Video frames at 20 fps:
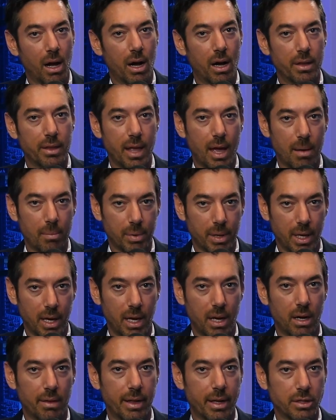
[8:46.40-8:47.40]
on that
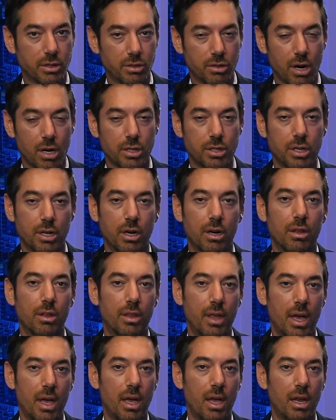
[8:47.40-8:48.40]
plan, on that structure,
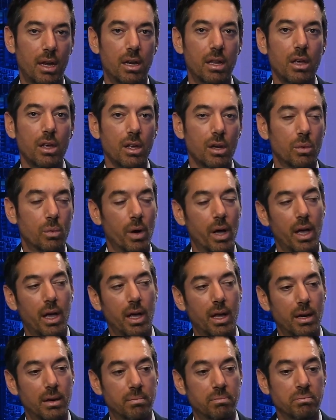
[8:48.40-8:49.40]
then
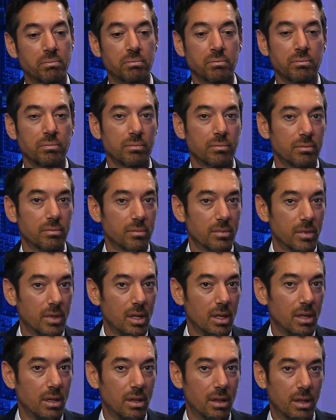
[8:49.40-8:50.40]
when
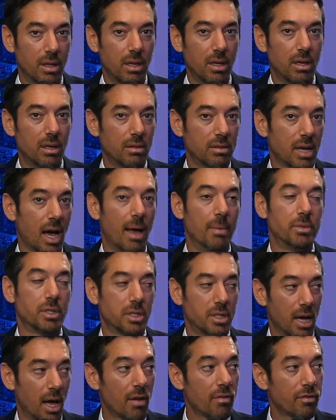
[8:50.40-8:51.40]
the times are
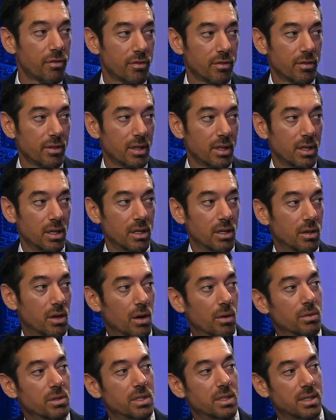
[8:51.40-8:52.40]
tough, you
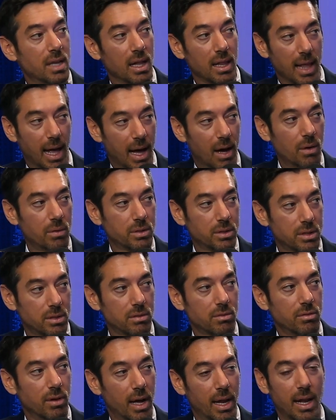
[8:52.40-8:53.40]
don't sell out,
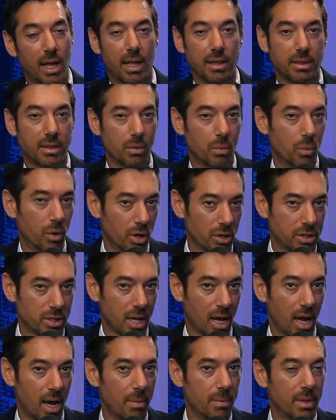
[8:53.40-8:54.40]
right, nope. at the worst time.